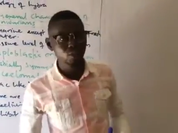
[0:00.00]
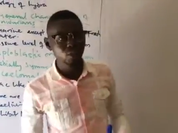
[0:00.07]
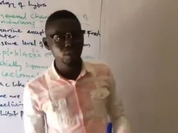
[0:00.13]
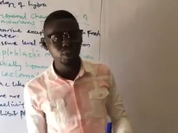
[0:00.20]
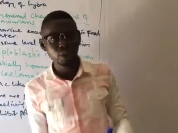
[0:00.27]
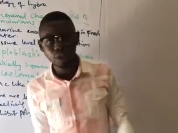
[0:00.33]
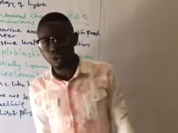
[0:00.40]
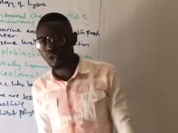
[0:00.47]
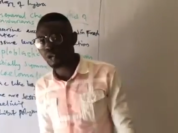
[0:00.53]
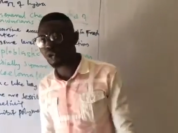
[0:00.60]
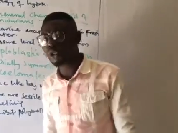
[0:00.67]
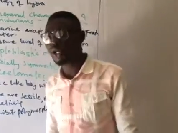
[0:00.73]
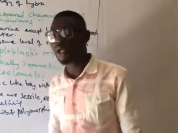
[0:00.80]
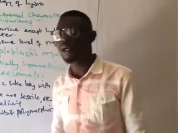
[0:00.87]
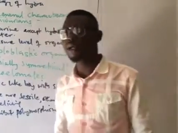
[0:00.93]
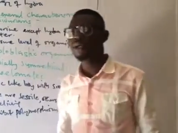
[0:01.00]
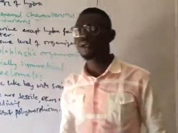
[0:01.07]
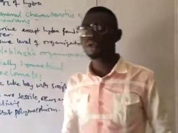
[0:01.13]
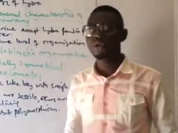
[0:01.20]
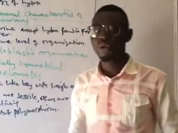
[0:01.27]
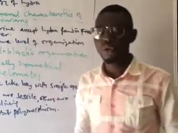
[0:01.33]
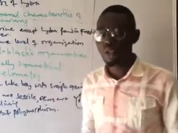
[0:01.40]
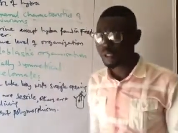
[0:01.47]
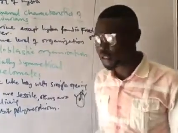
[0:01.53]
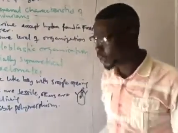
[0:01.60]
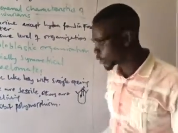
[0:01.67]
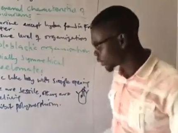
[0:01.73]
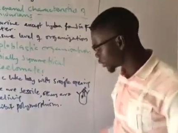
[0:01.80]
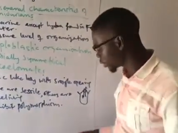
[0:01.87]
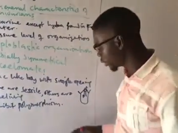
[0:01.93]
with each other during the
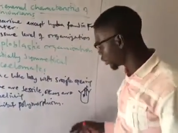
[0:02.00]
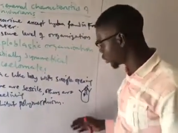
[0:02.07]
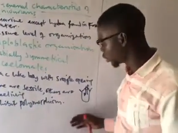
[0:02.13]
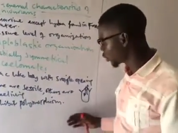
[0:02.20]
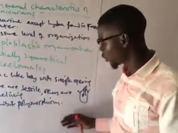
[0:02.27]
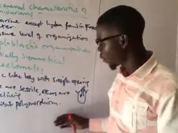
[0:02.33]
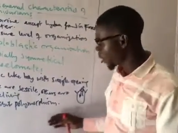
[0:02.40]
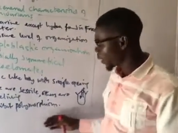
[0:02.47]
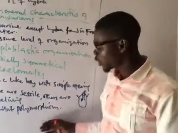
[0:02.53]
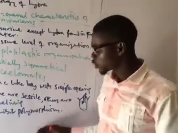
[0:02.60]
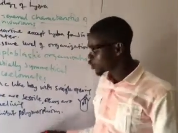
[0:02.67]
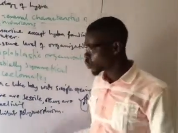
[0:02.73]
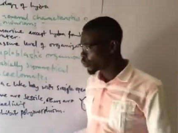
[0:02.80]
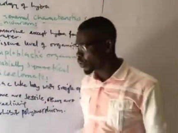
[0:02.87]
stage. So